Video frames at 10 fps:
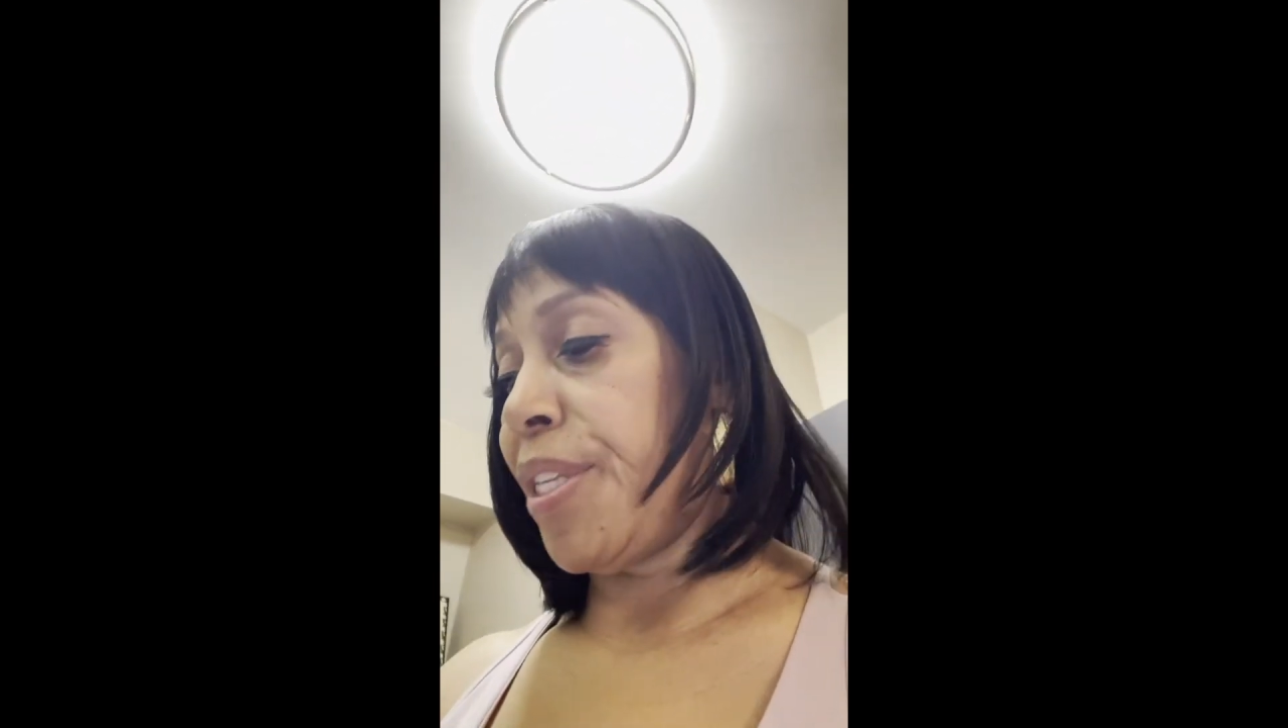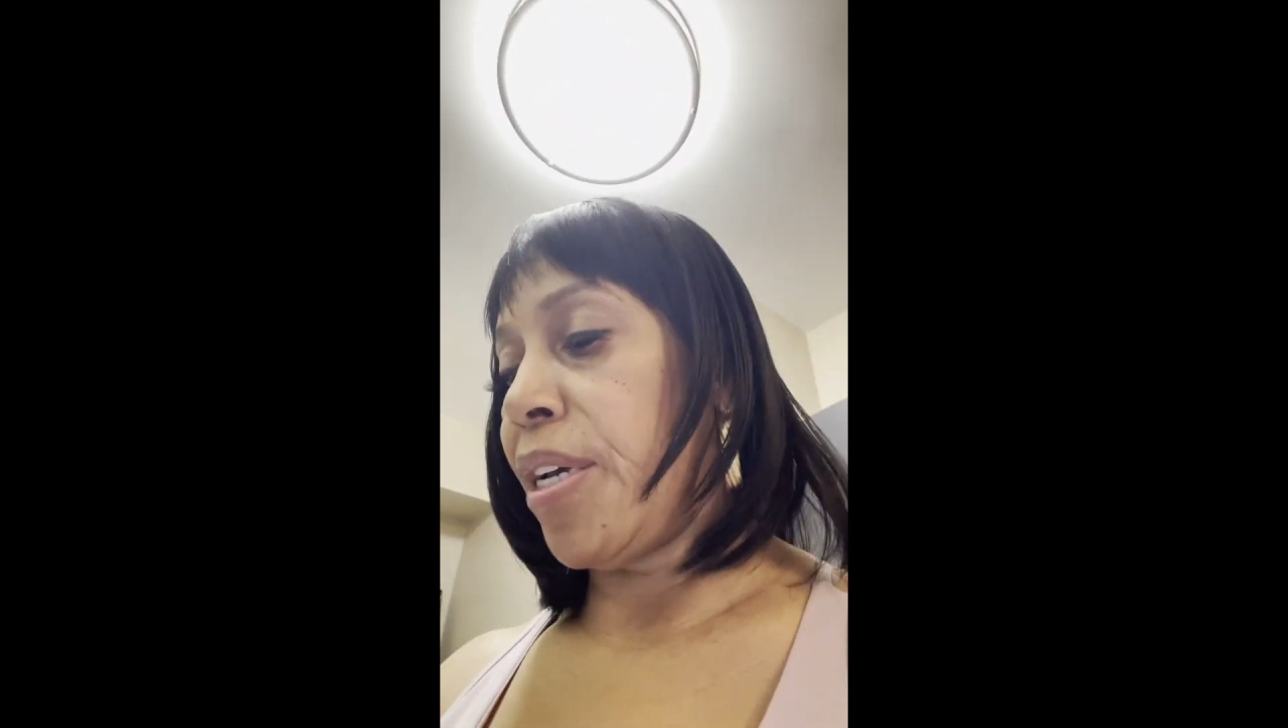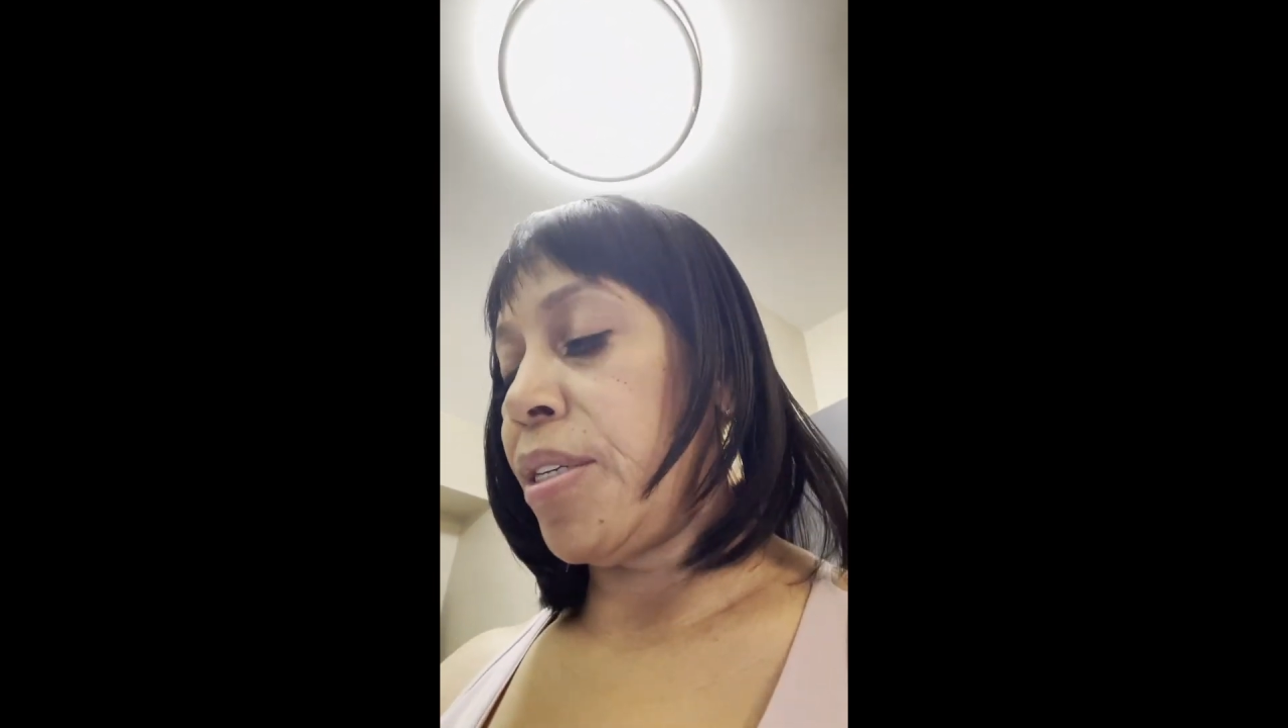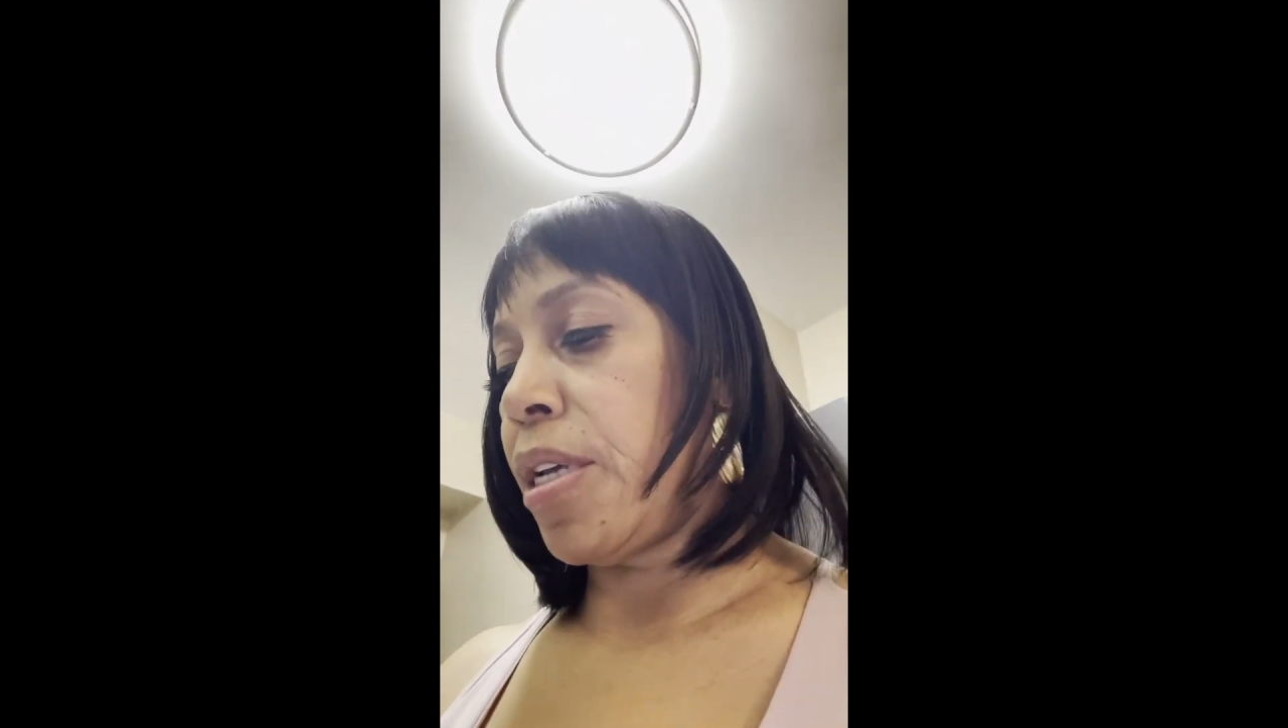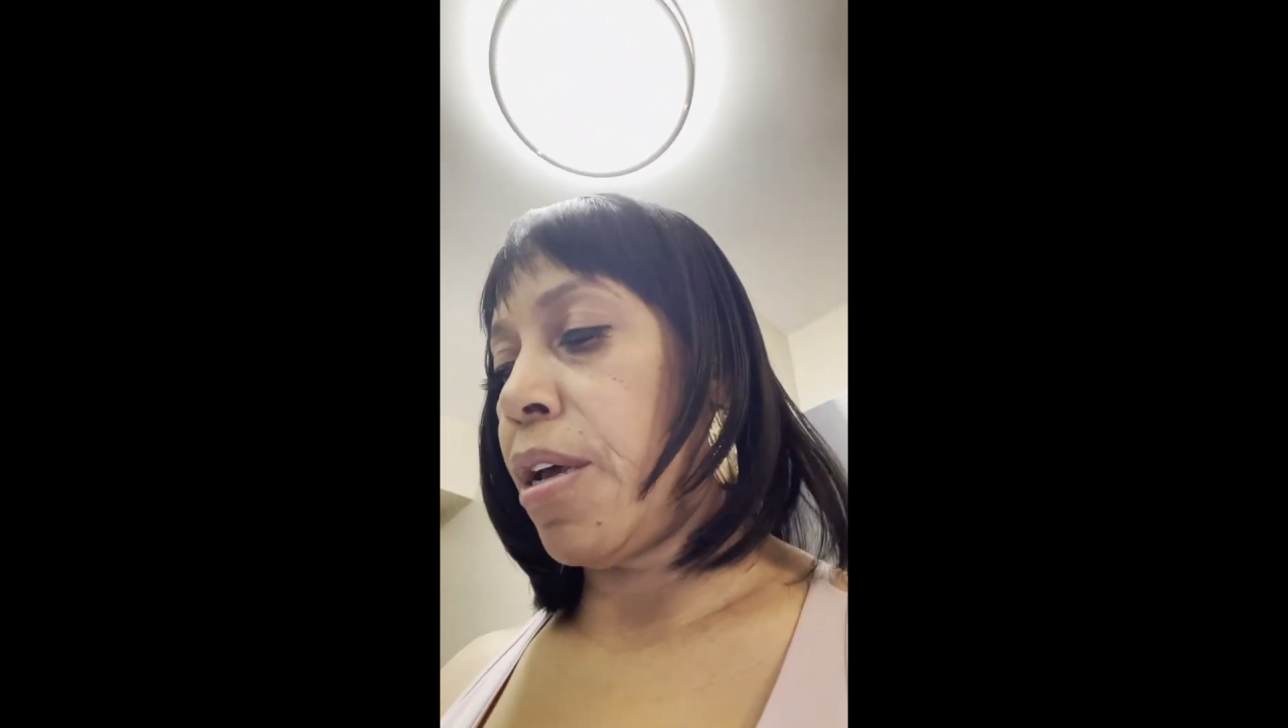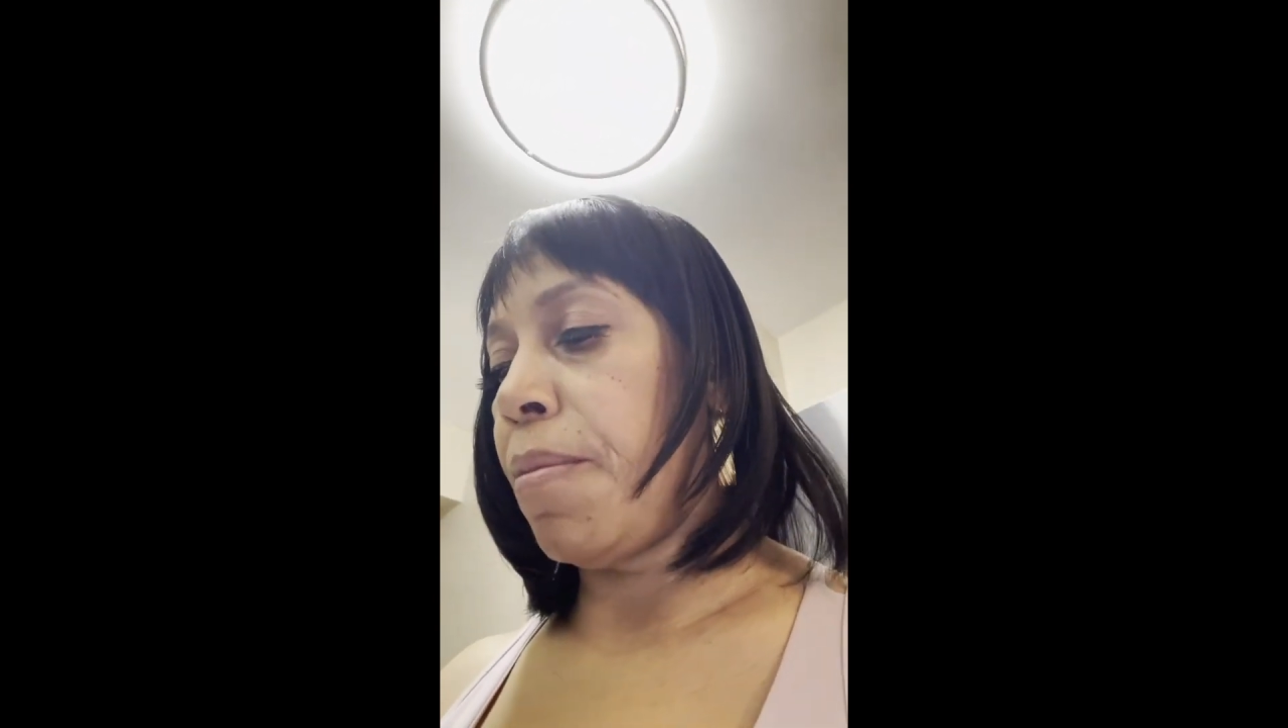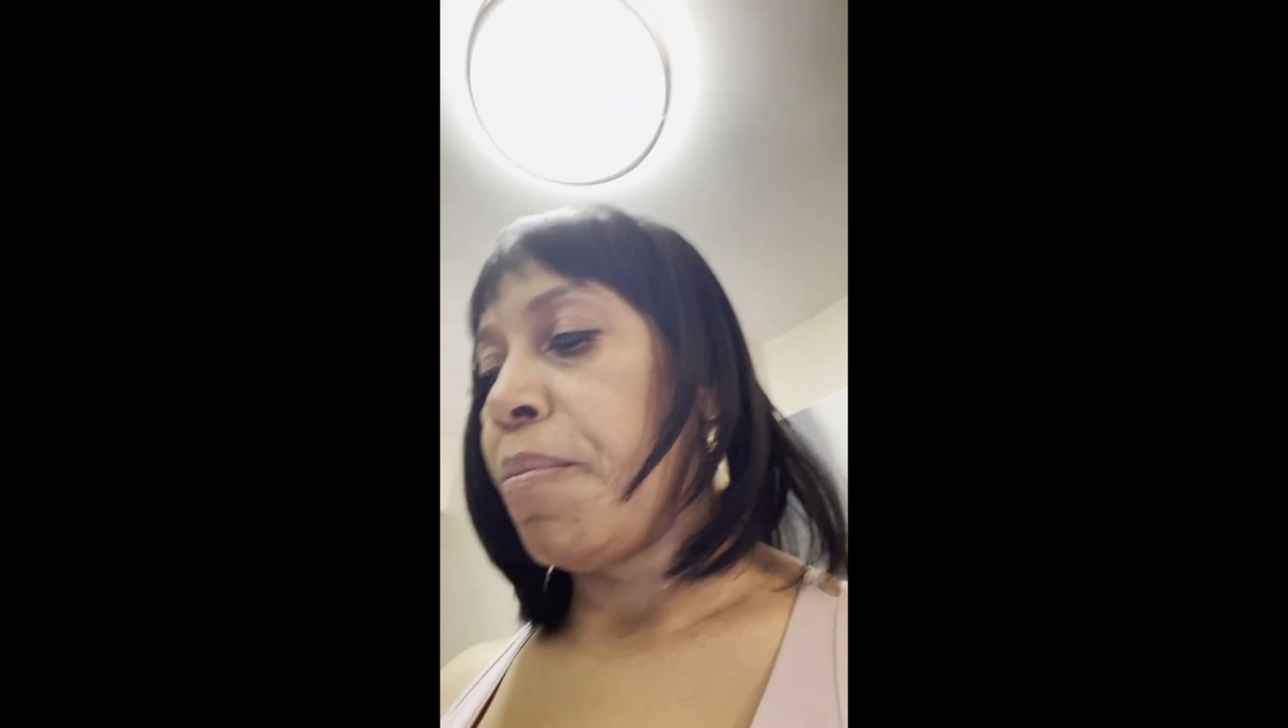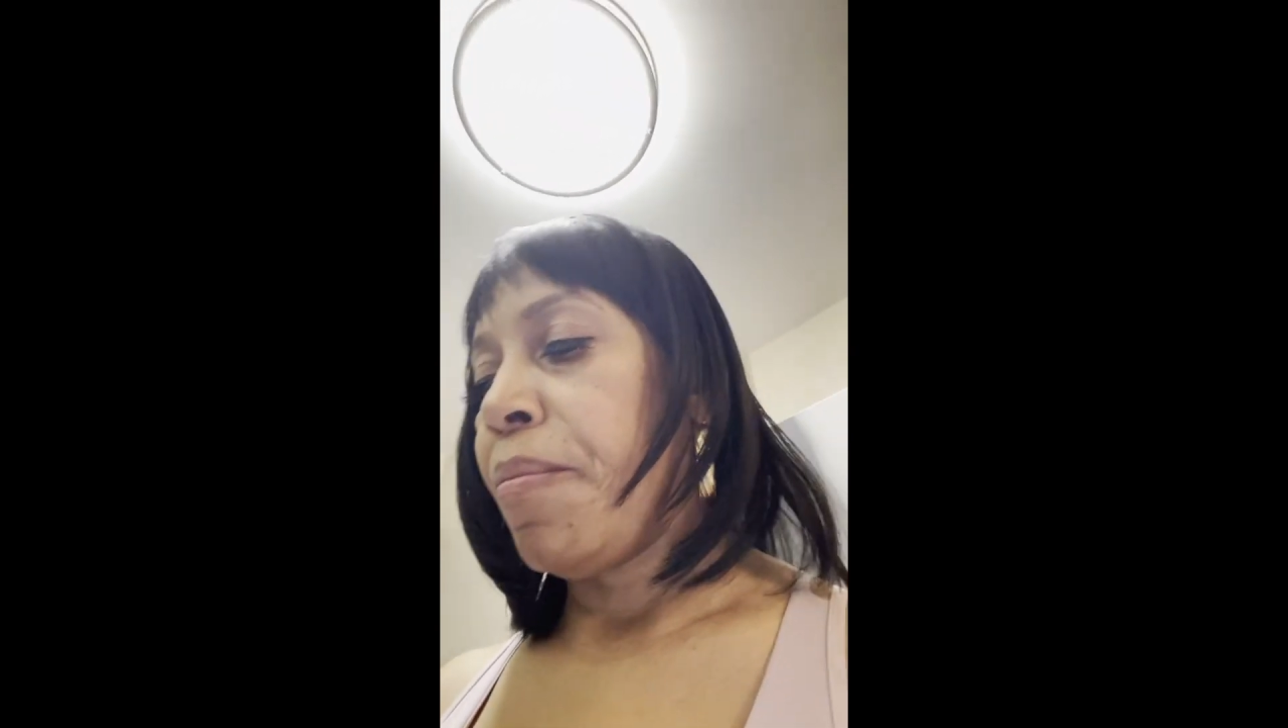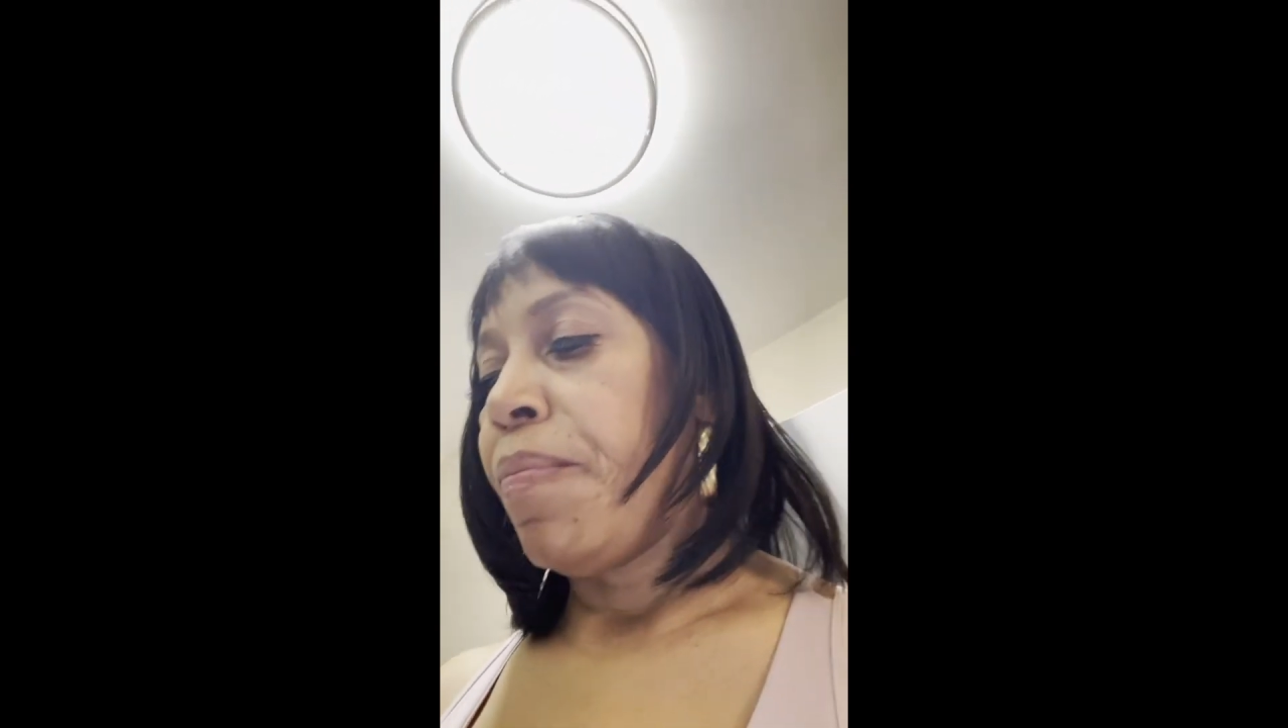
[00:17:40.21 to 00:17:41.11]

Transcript: they said.